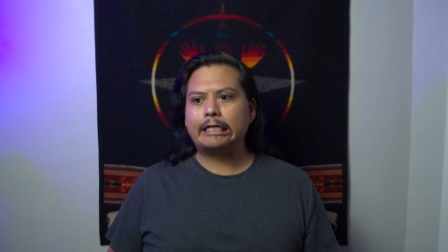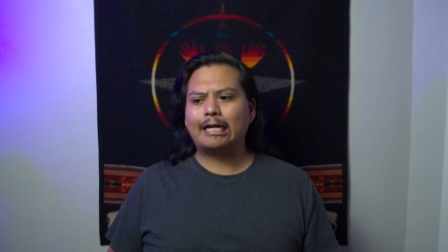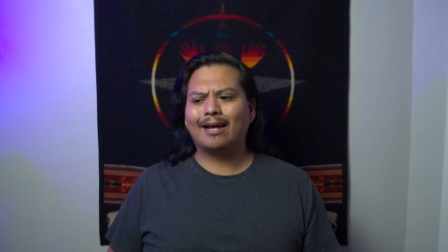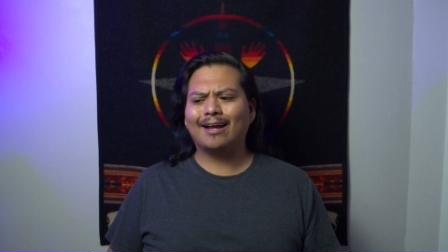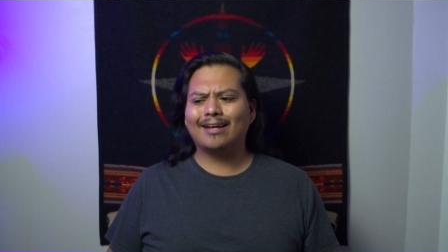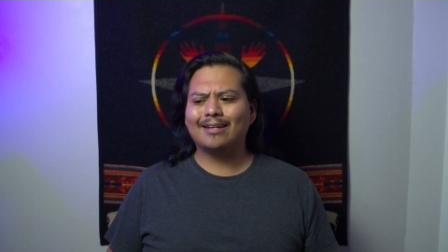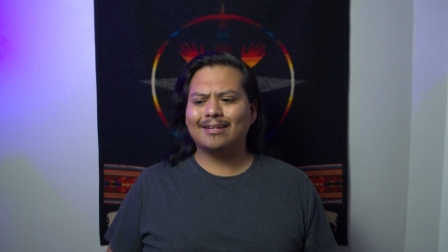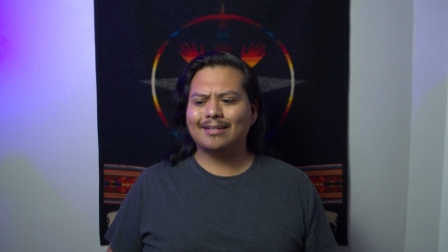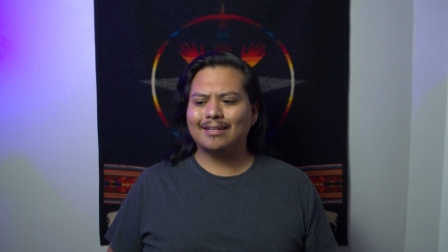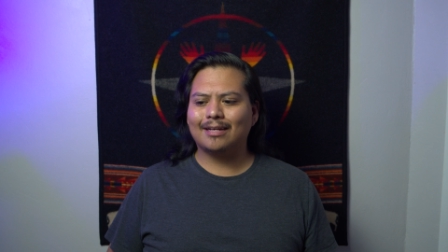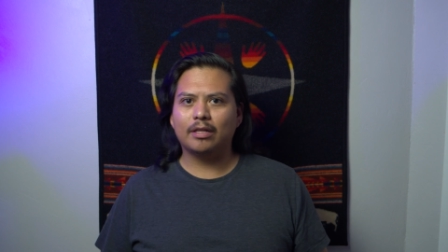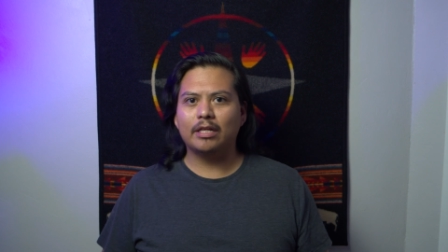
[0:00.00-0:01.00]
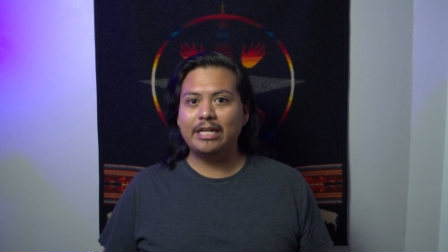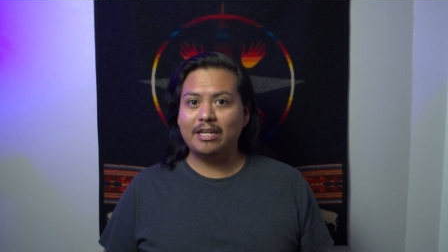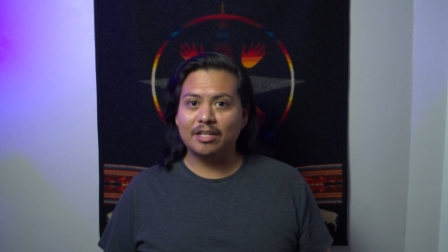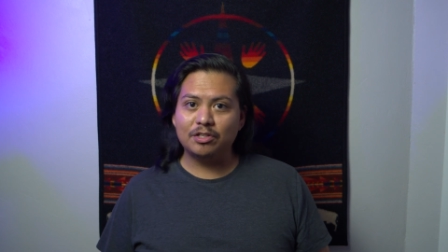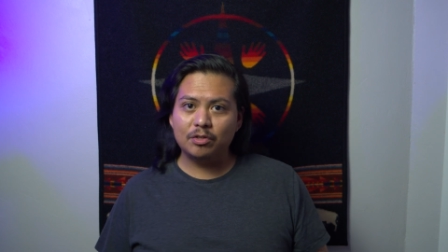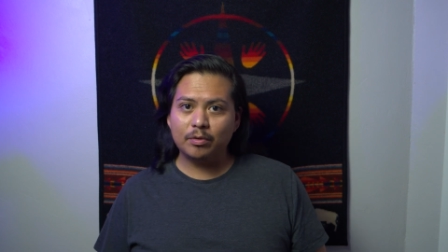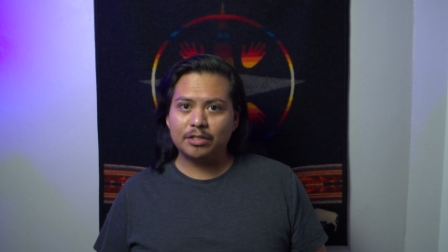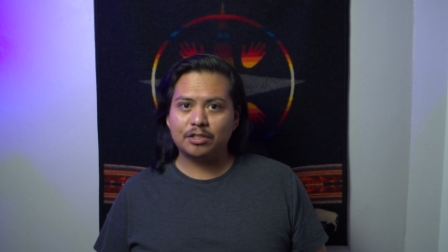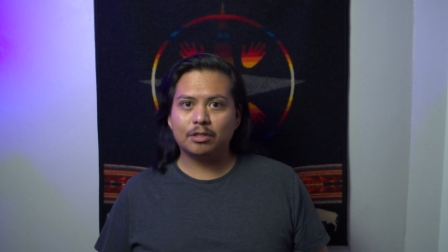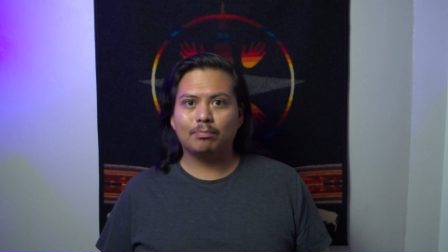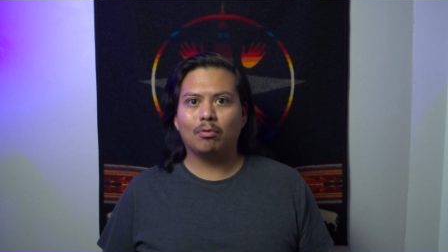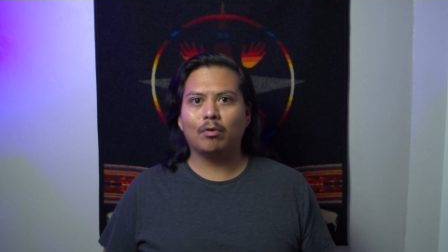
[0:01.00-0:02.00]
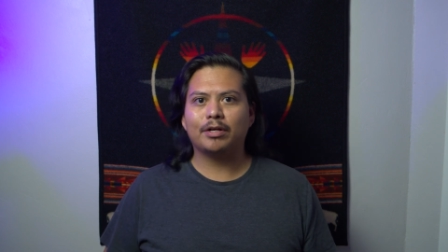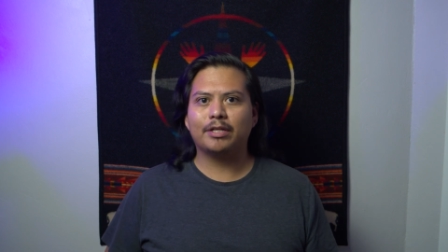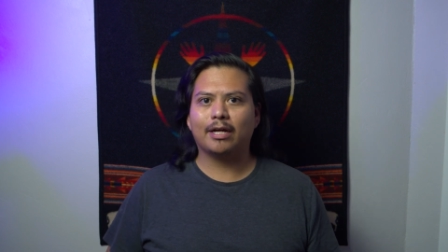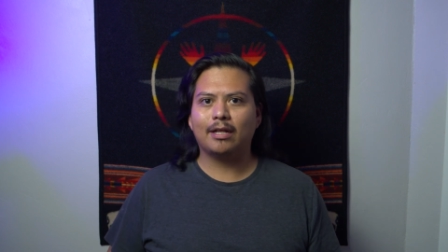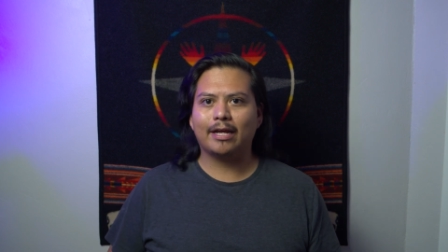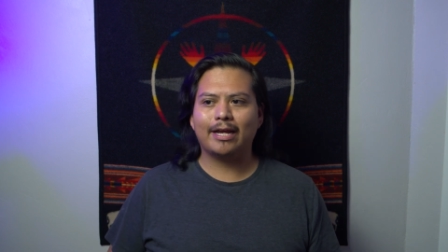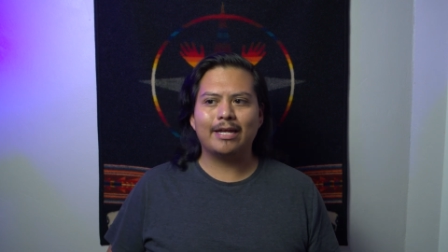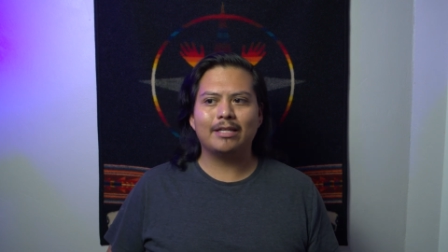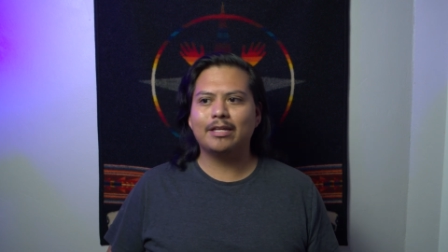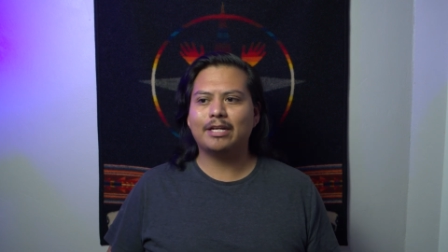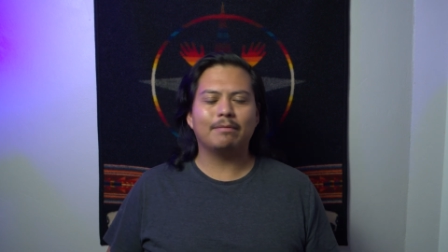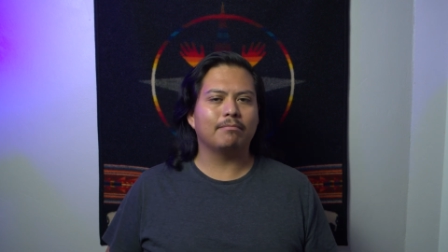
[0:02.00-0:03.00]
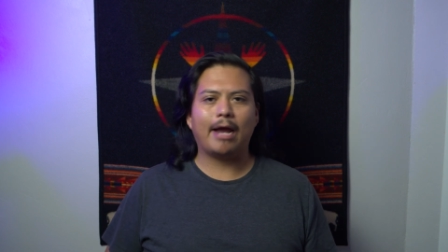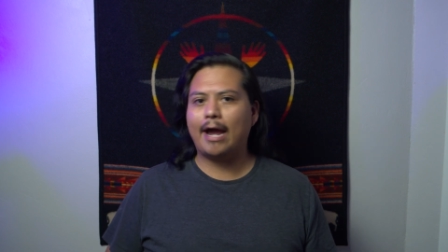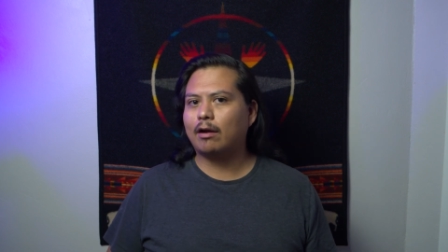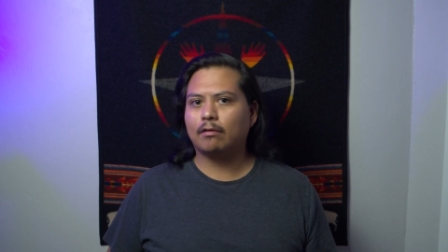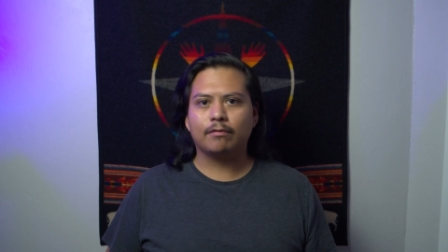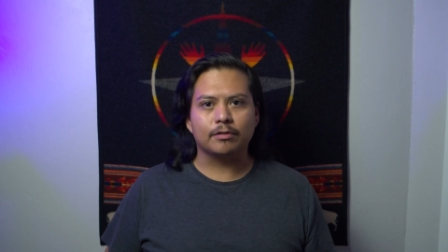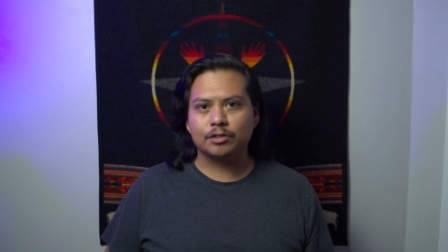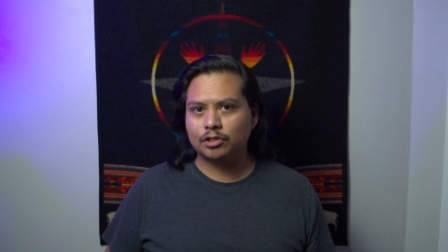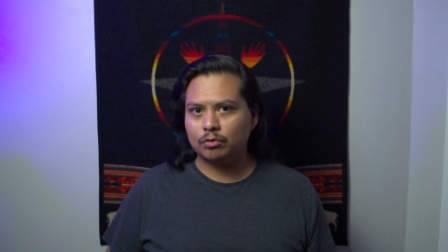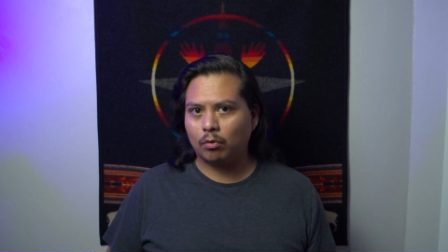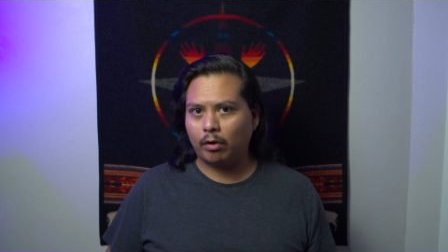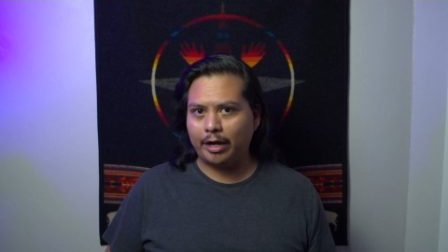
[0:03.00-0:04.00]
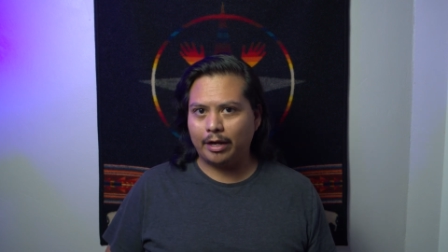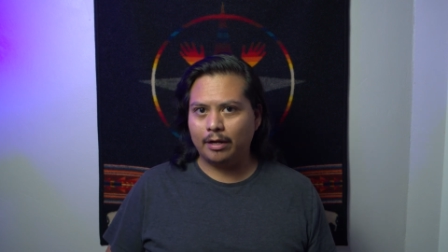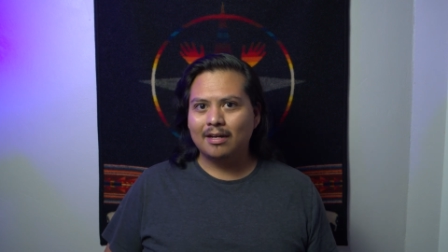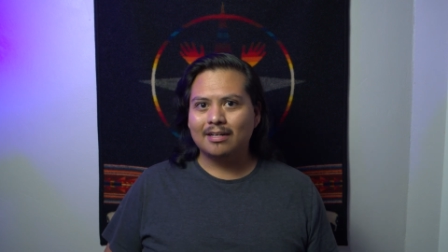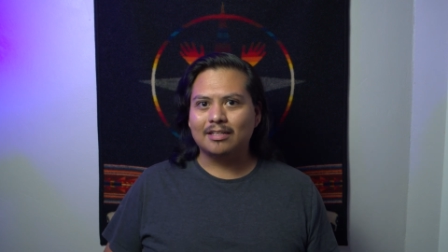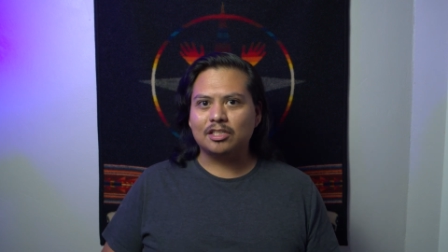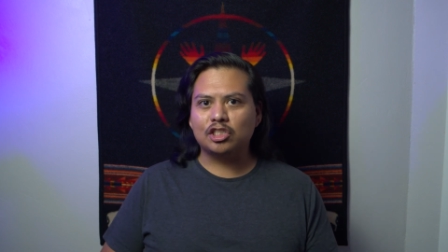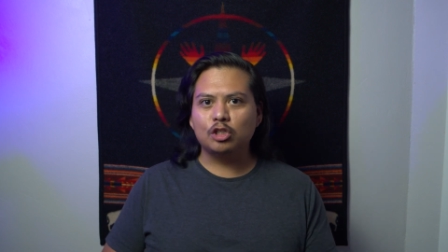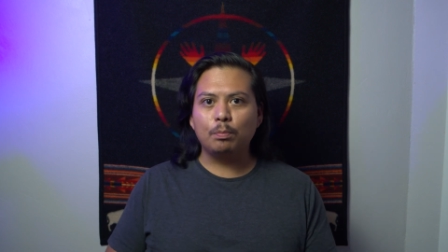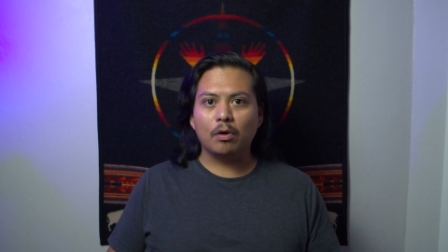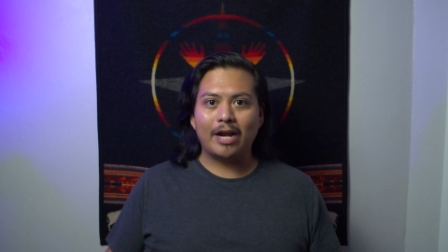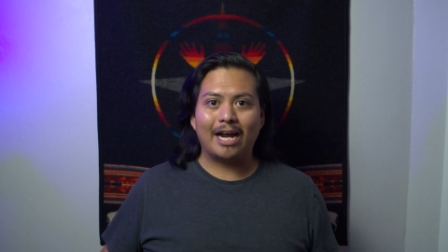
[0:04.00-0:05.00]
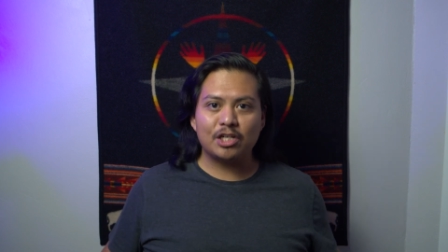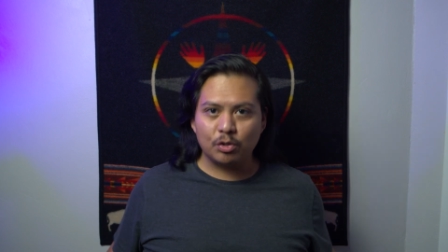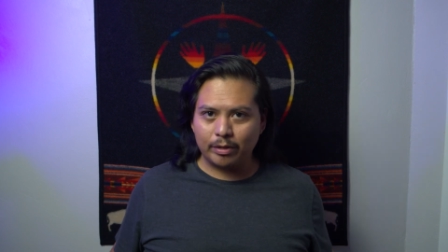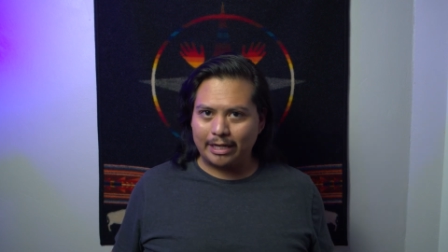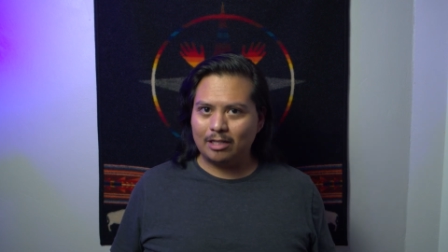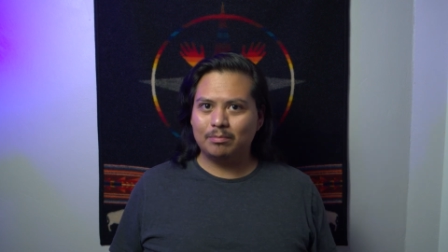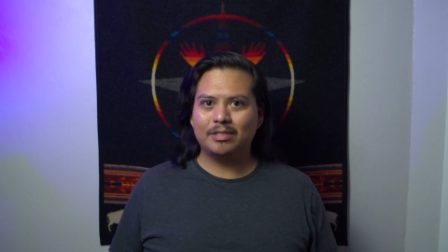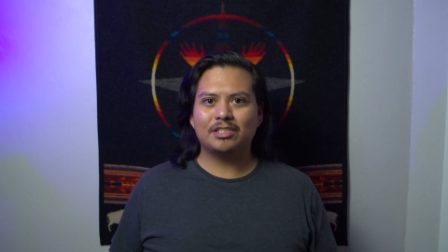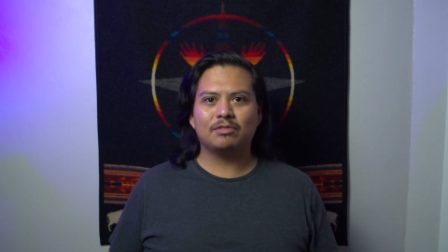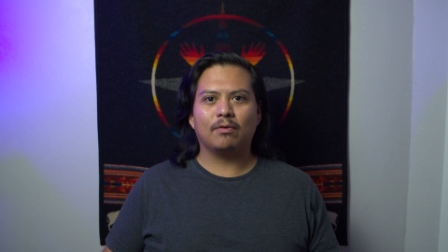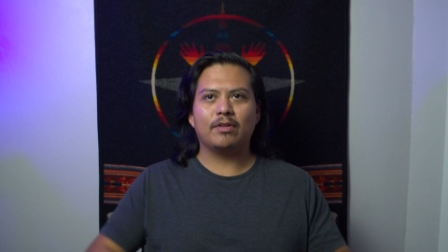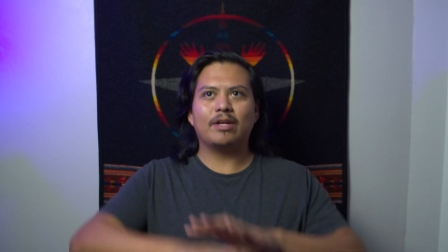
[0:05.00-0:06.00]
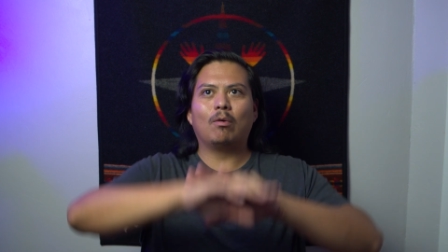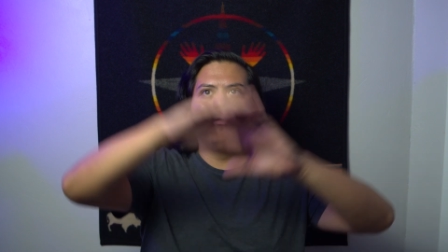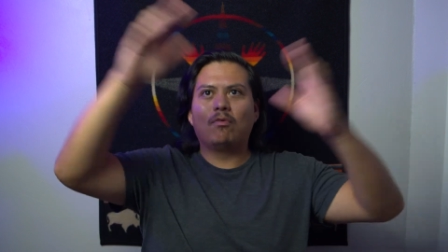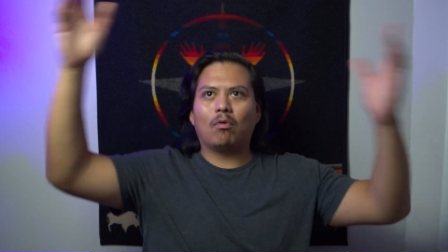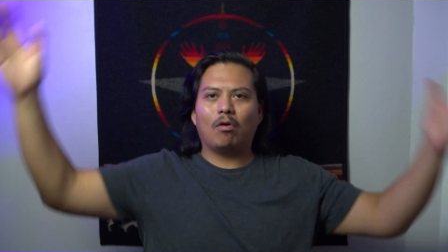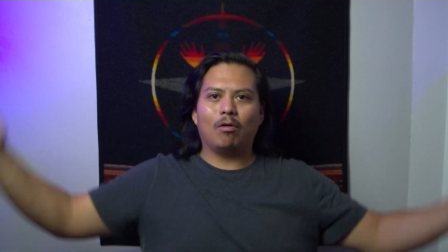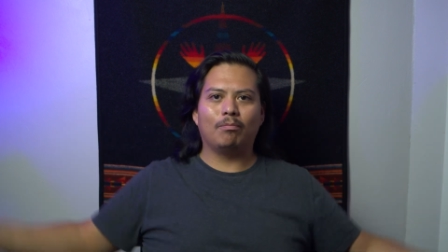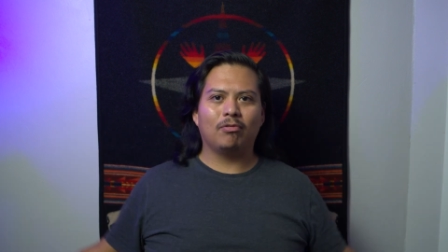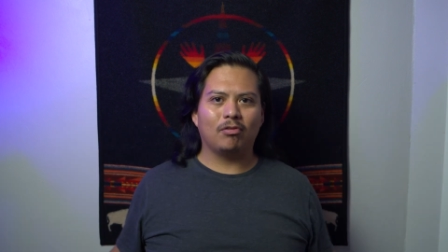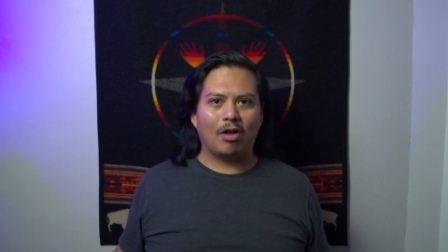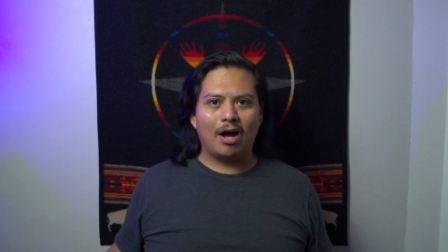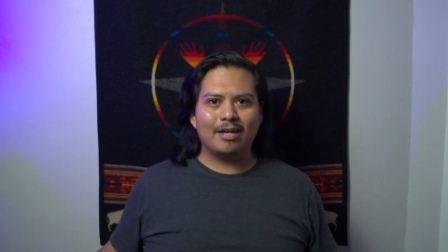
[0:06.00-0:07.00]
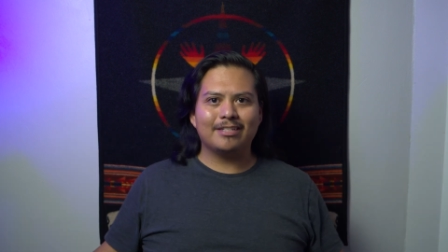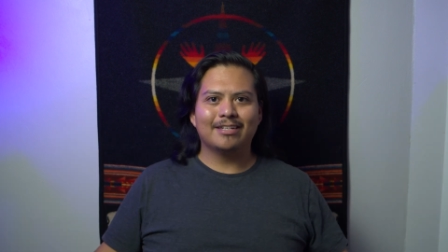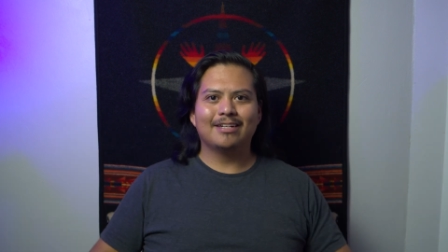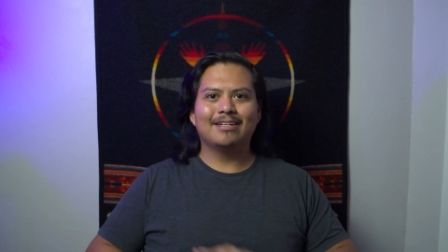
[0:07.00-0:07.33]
it kind of leaned into it to the point that, like, it didn't matter for the story. The supernatural elements for the overall plot